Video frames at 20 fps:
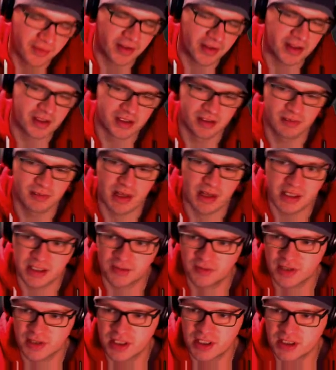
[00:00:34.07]
this is about
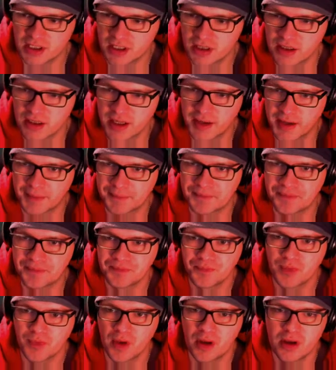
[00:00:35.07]
7 years ago, yeah.
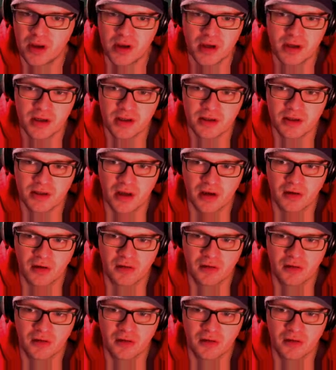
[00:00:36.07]
So,